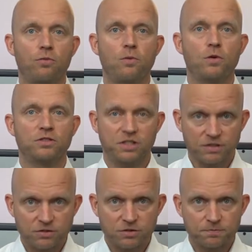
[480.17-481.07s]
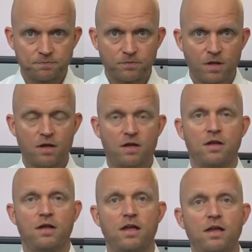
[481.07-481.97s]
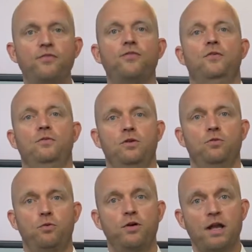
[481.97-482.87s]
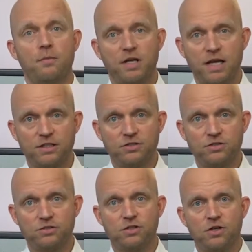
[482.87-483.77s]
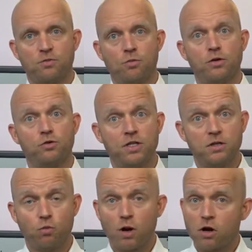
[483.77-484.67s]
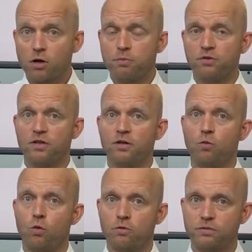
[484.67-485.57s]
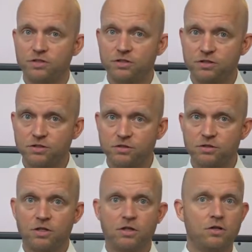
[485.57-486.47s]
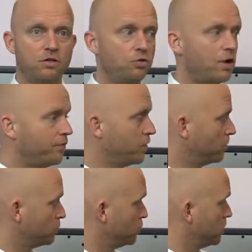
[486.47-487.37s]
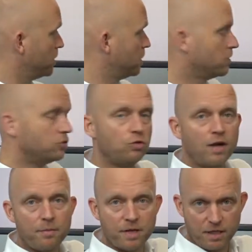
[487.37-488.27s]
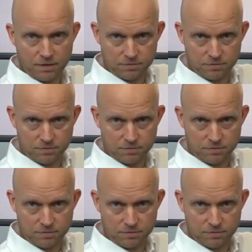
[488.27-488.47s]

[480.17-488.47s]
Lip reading: through a test. If you print applications where you need 100% water resistance, you have the opportunity to laminate.